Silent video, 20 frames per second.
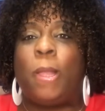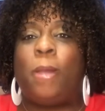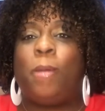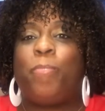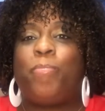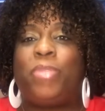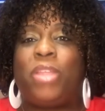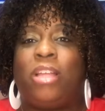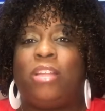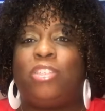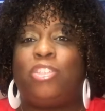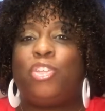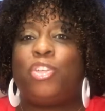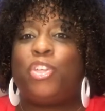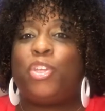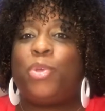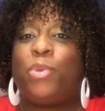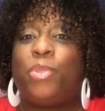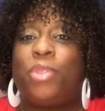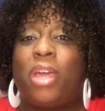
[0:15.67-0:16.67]
And to
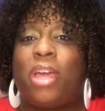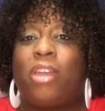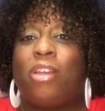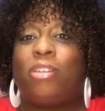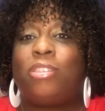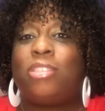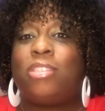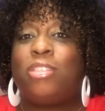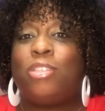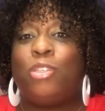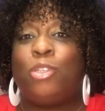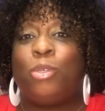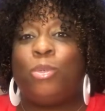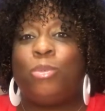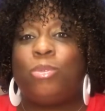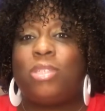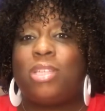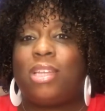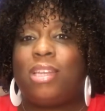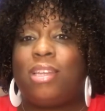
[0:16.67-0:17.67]
you that is new
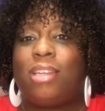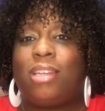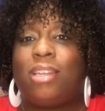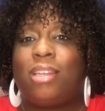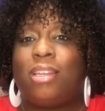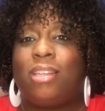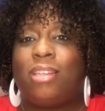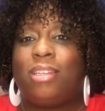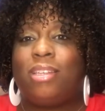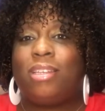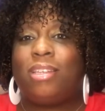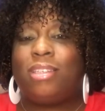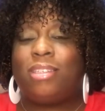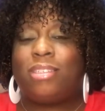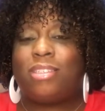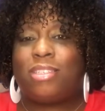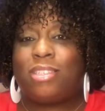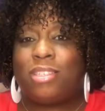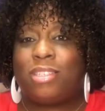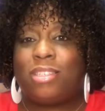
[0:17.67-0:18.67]
to
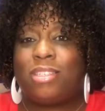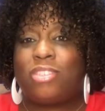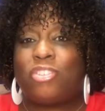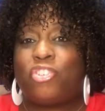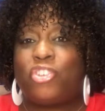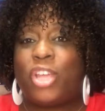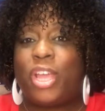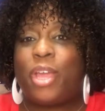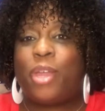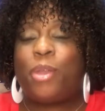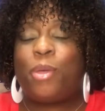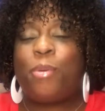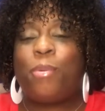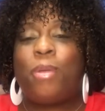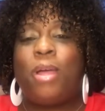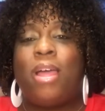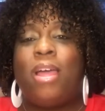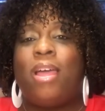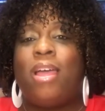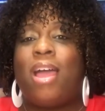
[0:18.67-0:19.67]
this channel,
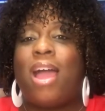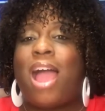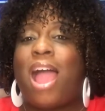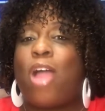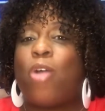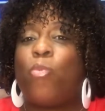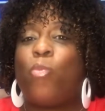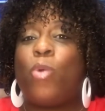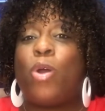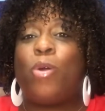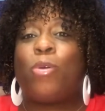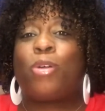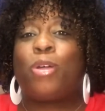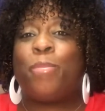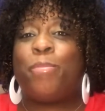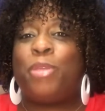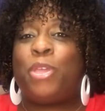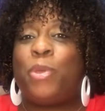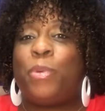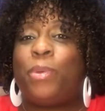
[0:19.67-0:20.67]
I
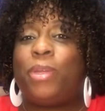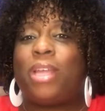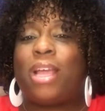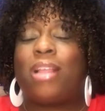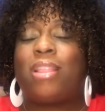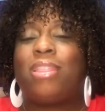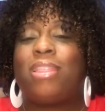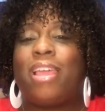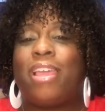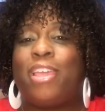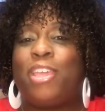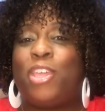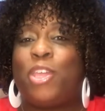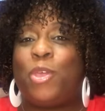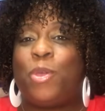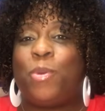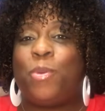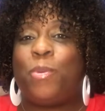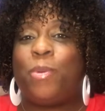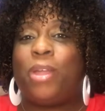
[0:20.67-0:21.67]
welcome you and I thank
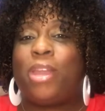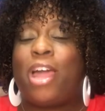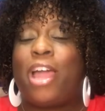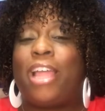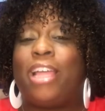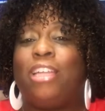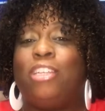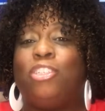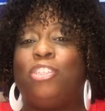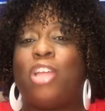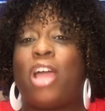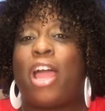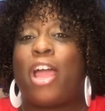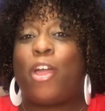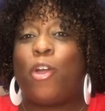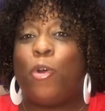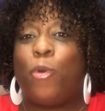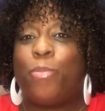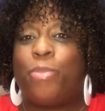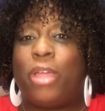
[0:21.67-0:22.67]
you, and I
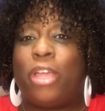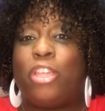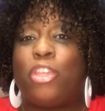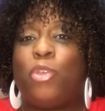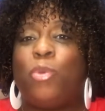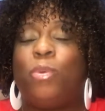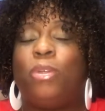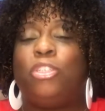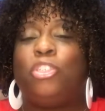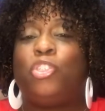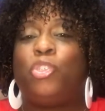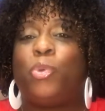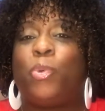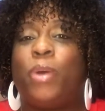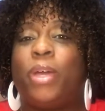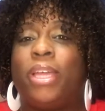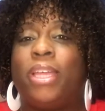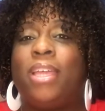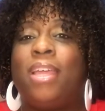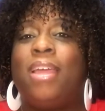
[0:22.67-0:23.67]
hope that you
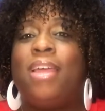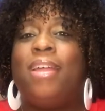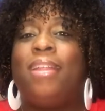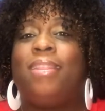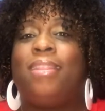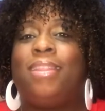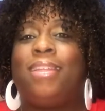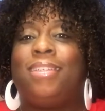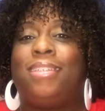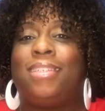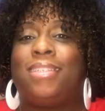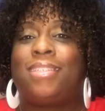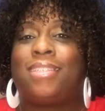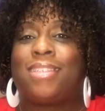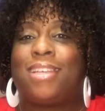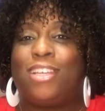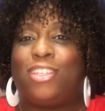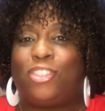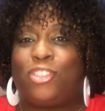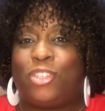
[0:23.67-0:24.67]
enjoy the
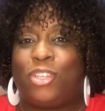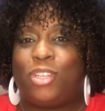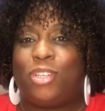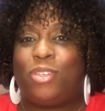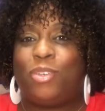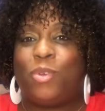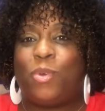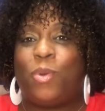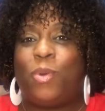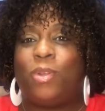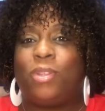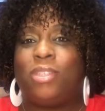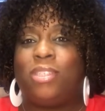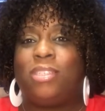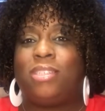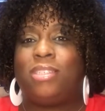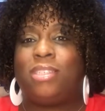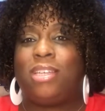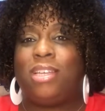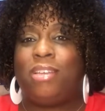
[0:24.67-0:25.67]
discussion on
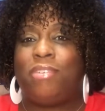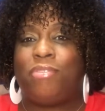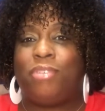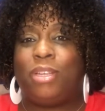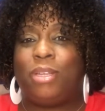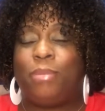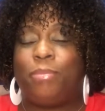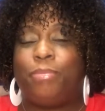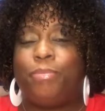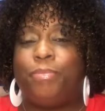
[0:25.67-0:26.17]
this evening.